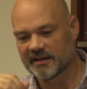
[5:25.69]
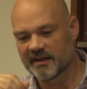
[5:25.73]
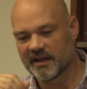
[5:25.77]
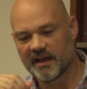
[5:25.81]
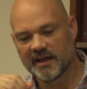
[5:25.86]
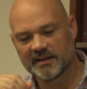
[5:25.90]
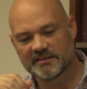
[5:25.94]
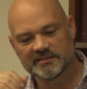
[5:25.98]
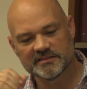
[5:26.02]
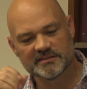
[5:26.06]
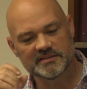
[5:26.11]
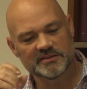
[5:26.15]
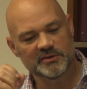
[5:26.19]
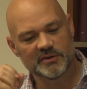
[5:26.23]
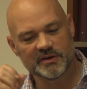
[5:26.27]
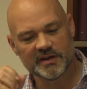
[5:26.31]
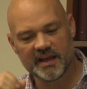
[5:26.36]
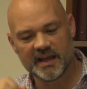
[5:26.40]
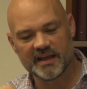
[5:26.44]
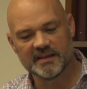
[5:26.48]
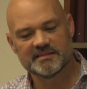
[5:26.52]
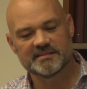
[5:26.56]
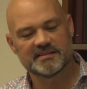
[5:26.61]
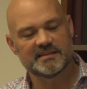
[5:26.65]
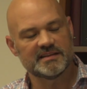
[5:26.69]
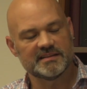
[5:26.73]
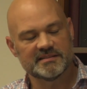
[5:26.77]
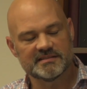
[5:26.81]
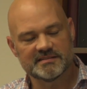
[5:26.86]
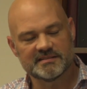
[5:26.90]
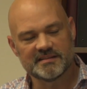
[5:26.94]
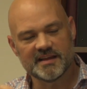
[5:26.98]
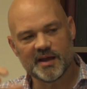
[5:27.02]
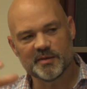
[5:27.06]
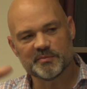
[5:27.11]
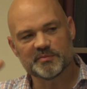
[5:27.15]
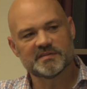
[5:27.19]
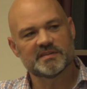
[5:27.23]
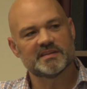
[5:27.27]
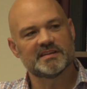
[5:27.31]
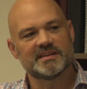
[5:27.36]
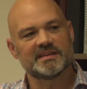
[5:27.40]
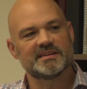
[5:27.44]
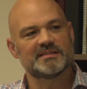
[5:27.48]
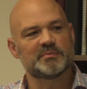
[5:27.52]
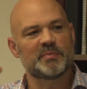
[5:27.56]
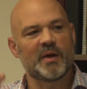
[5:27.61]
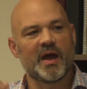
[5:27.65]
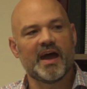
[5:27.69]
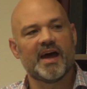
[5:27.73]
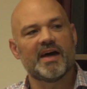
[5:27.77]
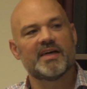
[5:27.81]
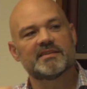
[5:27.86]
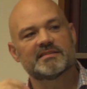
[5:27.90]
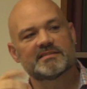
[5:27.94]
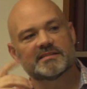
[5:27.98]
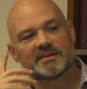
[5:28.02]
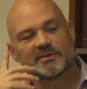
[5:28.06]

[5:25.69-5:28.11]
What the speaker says: God just creates these steps and these paths